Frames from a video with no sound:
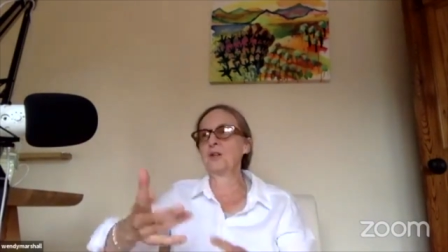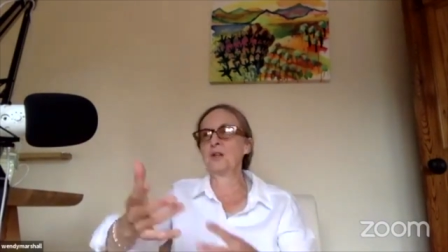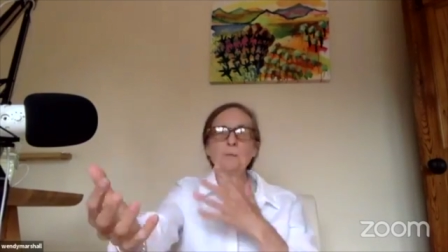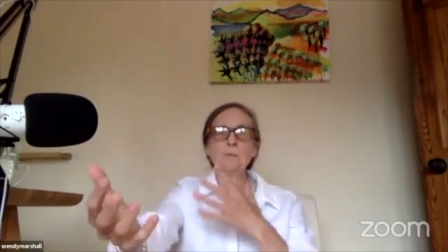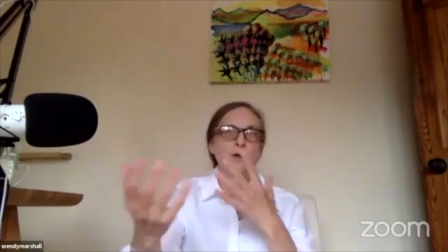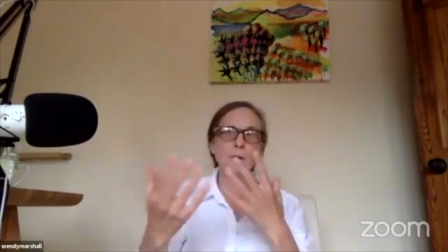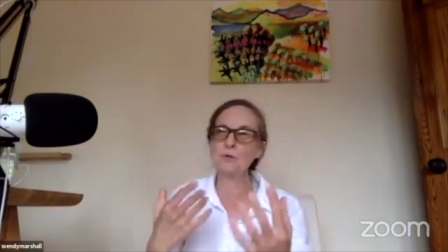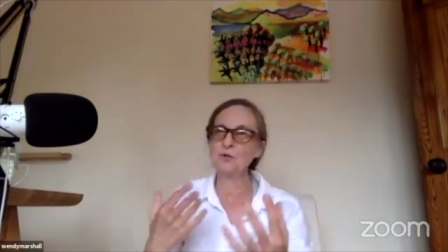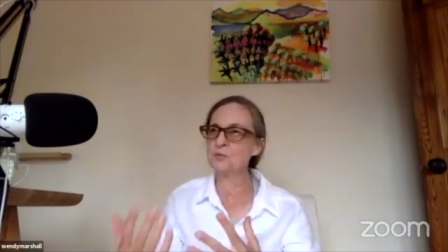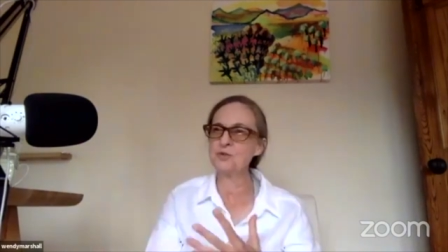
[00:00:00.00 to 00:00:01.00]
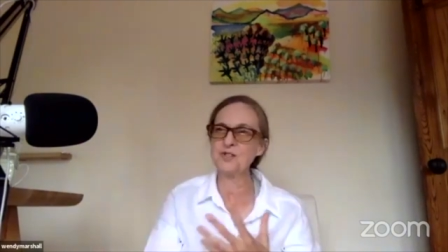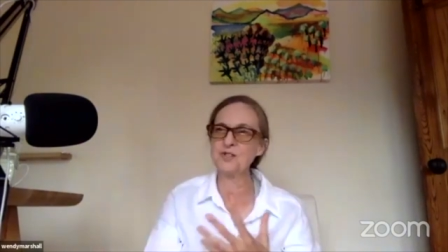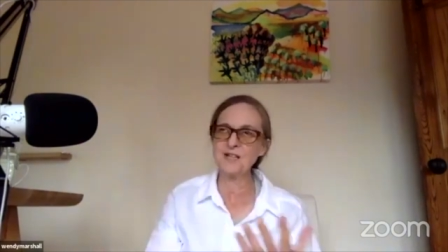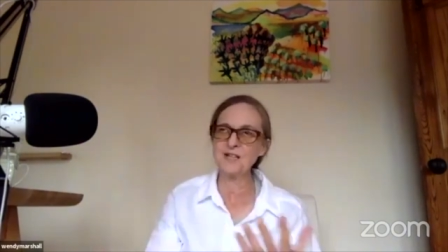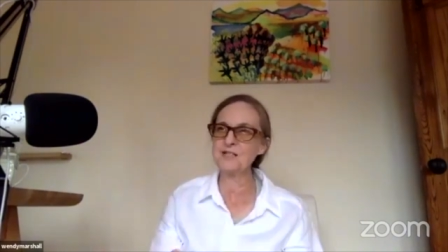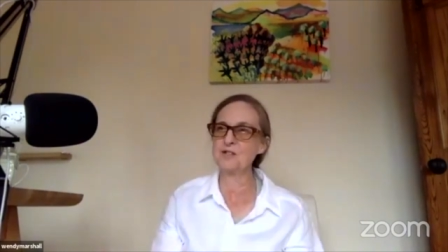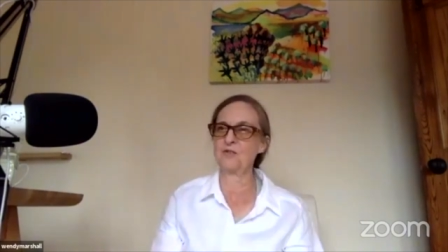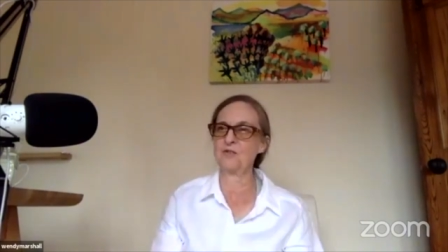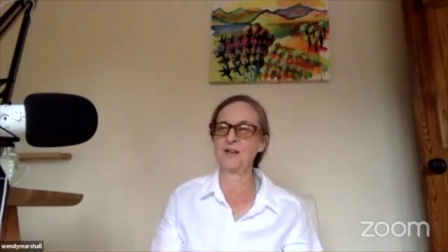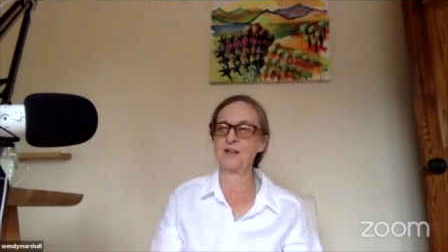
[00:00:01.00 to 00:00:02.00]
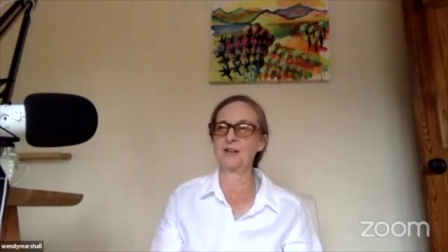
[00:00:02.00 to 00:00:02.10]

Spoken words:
and they become much more satisfying.